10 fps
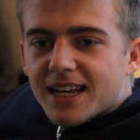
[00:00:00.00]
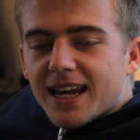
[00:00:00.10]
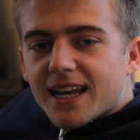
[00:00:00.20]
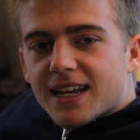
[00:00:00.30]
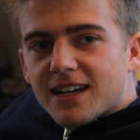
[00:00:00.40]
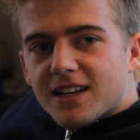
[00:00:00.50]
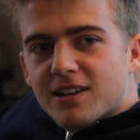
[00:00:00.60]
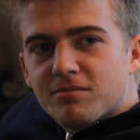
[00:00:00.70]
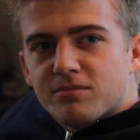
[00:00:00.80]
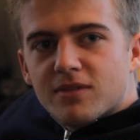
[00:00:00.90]

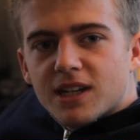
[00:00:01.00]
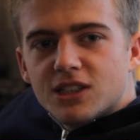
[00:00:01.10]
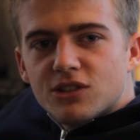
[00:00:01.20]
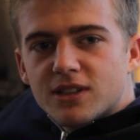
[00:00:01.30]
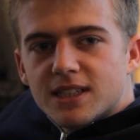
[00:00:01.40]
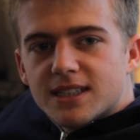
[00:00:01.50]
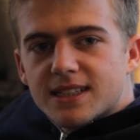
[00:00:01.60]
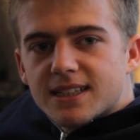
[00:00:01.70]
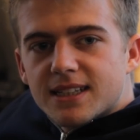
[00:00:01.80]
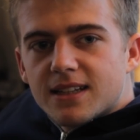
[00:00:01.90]
Yeah, I
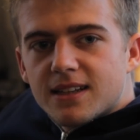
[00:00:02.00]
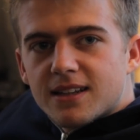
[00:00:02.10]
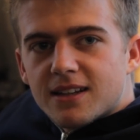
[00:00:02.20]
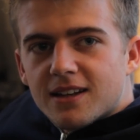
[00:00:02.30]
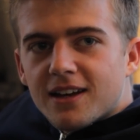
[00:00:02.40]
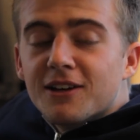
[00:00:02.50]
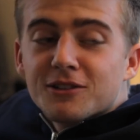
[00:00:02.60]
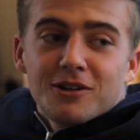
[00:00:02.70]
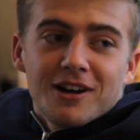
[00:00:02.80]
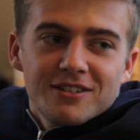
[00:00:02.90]
joined.
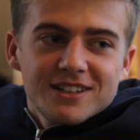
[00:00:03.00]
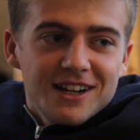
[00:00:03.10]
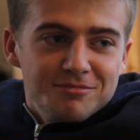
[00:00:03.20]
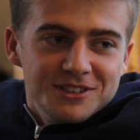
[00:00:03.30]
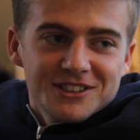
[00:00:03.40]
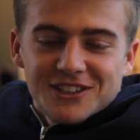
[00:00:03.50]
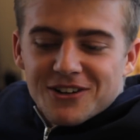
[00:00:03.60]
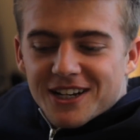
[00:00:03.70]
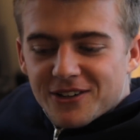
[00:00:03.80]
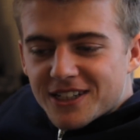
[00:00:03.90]
I'm used to
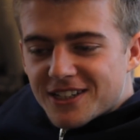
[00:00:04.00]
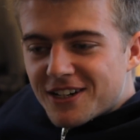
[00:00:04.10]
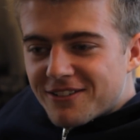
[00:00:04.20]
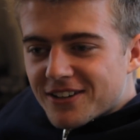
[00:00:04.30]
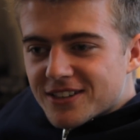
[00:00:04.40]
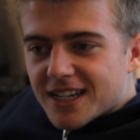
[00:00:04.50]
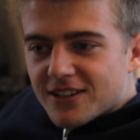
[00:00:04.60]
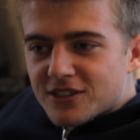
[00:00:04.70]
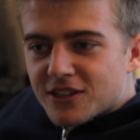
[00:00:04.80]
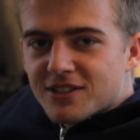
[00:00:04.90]
quite quick turnarounds now,
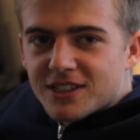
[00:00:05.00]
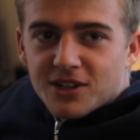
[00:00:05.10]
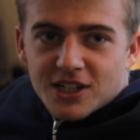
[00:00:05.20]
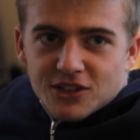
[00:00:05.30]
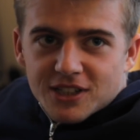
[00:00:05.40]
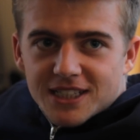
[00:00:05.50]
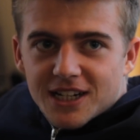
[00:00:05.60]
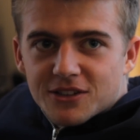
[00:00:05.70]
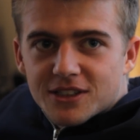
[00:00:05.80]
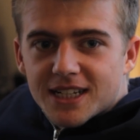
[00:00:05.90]
because obviously when I joined
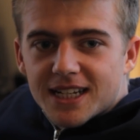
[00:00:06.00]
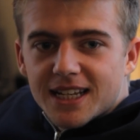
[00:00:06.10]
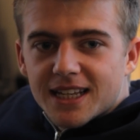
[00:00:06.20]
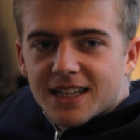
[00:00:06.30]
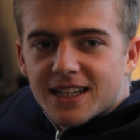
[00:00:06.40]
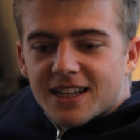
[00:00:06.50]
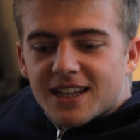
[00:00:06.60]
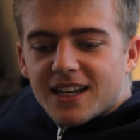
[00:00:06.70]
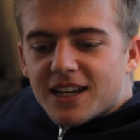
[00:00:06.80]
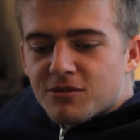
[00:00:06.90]
Chelsea,
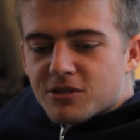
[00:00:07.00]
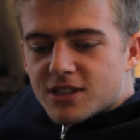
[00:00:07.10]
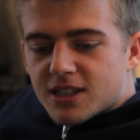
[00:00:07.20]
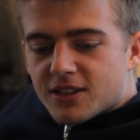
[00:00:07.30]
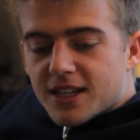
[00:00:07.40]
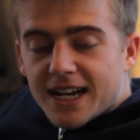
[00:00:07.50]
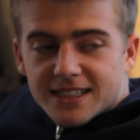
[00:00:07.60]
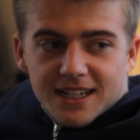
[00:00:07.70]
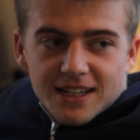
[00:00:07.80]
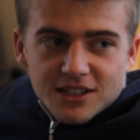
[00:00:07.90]
it was on the
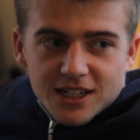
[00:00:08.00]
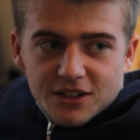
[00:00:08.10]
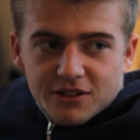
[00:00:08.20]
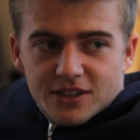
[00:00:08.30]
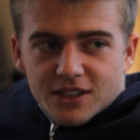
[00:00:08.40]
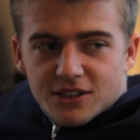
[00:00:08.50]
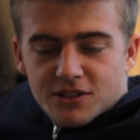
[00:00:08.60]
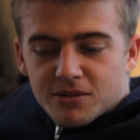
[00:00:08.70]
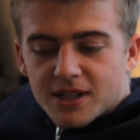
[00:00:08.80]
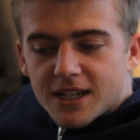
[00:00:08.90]
last day of the January
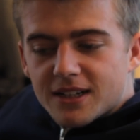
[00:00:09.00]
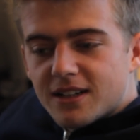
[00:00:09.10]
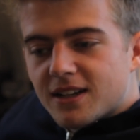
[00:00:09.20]
transfer window,